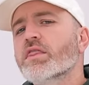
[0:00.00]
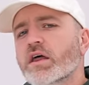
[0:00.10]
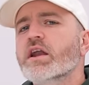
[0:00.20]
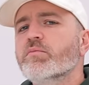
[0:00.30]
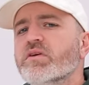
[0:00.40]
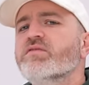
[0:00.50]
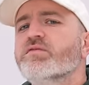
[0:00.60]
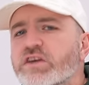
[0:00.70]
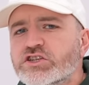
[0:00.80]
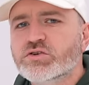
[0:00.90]
thought I'd be
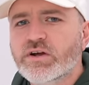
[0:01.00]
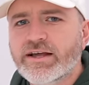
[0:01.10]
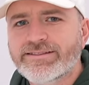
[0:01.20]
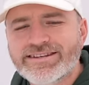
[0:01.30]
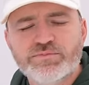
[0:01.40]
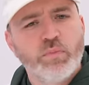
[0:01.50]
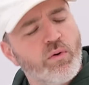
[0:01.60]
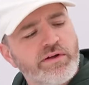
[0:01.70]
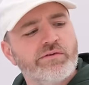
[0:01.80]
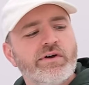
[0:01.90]
featuring at this
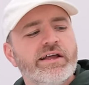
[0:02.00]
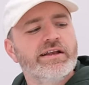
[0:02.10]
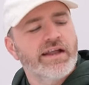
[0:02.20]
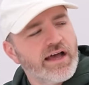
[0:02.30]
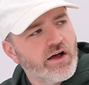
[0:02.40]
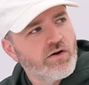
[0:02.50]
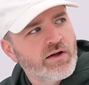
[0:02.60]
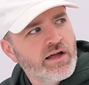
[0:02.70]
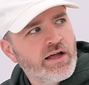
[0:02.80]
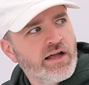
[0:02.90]
point right now,
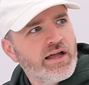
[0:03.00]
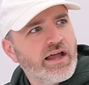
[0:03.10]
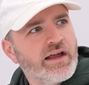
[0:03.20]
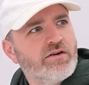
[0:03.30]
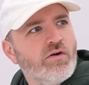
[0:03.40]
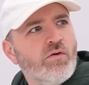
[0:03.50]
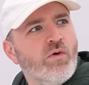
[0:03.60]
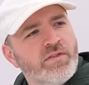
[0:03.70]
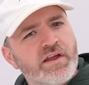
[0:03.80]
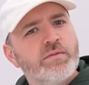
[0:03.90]
and
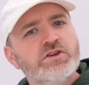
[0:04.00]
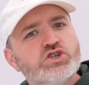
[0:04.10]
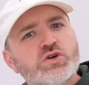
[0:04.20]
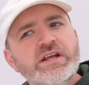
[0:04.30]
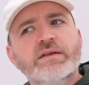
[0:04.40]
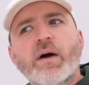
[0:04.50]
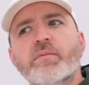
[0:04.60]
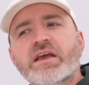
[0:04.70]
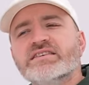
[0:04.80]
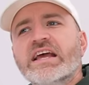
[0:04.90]
one that I'm intrigued by
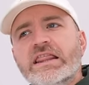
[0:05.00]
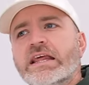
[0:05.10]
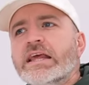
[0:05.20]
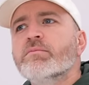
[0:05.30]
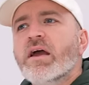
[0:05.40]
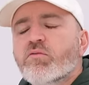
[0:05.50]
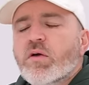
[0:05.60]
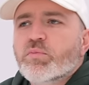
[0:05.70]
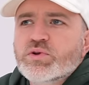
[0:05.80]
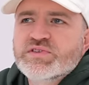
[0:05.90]
because I think it might
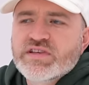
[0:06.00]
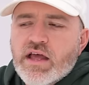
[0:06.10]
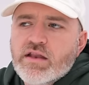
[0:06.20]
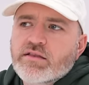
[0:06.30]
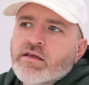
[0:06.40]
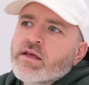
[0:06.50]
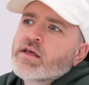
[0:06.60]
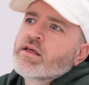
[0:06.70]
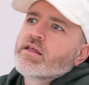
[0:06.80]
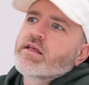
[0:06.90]
represent
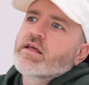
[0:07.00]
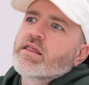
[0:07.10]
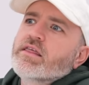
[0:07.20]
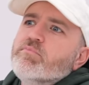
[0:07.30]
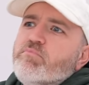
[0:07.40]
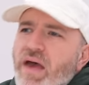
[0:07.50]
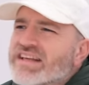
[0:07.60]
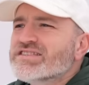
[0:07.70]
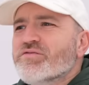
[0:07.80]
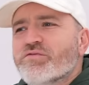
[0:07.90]
the
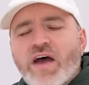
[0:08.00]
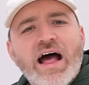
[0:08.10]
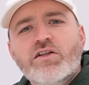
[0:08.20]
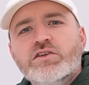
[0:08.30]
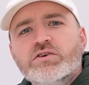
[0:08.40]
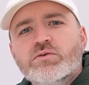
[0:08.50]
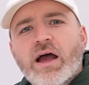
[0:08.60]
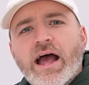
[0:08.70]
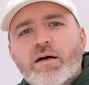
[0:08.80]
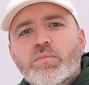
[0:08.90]
best value
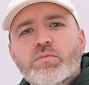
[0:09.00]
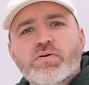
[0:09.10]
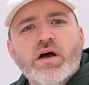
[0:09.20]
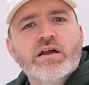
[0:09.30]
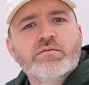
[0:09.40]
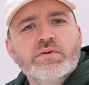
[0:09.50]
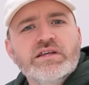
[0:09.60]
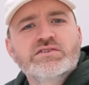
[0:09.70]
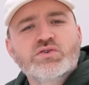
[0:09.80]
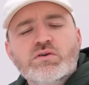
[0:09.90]
Apple product
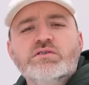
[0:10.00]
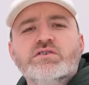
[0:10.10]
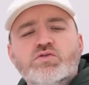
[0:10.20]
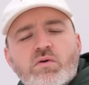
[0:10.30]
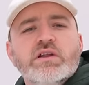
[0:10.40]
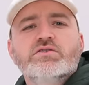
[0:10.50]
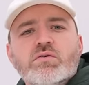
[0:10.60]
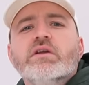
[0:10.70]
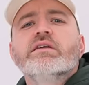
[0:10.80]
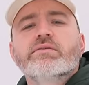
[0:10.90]
being sold in twenty
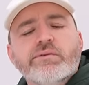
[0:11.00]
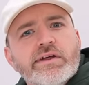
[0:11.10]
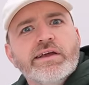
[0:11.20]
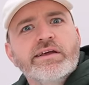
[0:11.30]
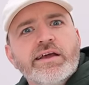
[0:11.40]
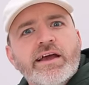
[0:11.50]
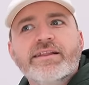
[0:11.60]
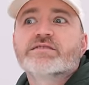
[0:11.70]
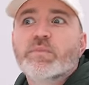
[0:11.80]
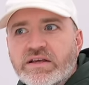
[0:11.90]
twenty-three. And
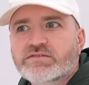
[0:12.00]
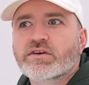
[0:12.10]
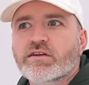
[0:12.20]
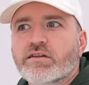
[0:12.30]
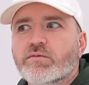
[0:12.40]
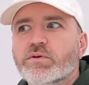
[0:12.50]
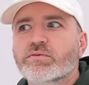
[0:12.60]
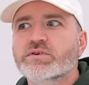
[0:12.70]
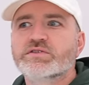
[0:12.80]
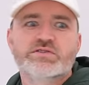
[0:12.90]
that's based on a little bit
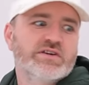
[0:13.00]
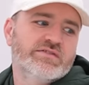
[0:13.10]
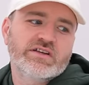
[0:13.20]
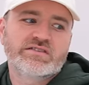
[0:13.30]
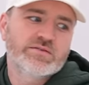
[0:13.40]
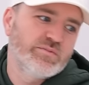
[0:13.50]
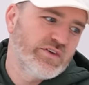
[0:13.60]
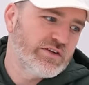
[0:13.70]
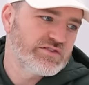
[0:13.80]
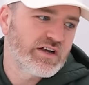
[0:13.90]
of research I've done, some
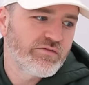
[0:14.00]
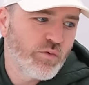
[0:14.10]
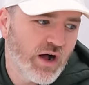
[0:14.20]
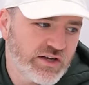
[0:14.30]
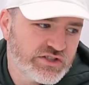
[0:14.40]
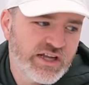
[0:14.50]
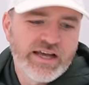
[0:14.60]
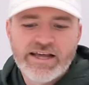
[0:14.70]
videos that I've watched.